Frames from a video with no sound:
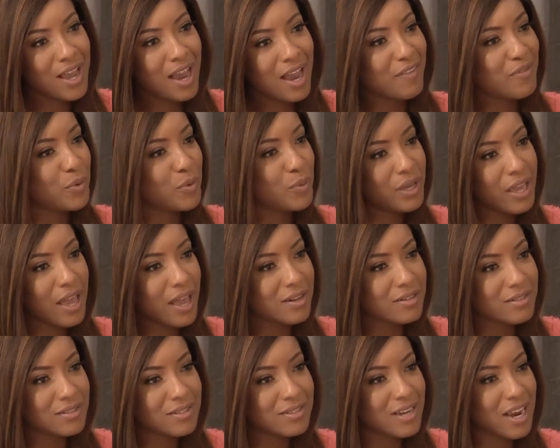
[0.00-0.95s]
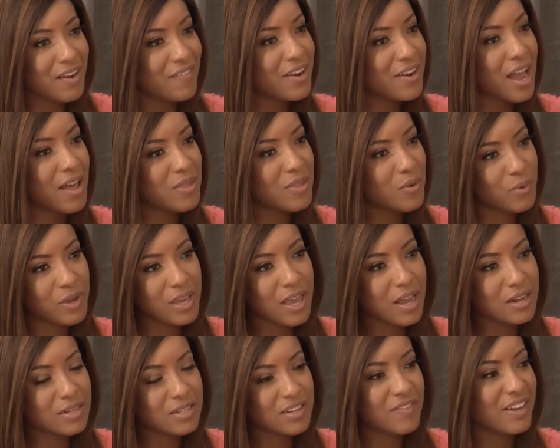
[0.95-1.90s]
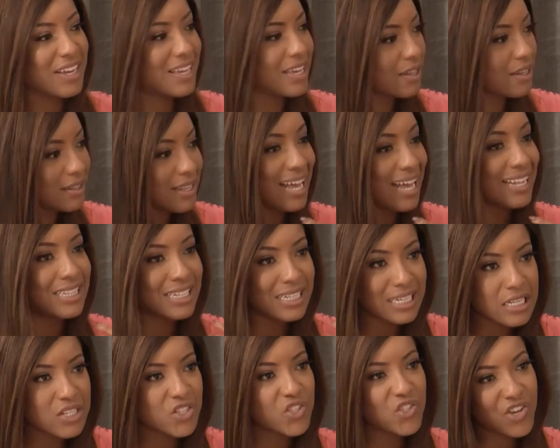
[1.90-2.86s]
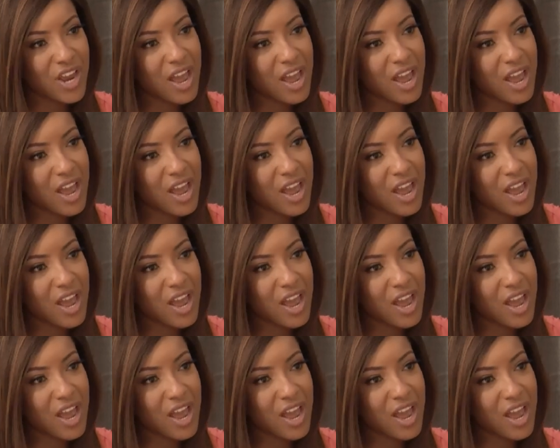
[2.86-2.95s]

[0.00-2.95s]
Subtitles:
Every weekend, every other weekend, if I get at the least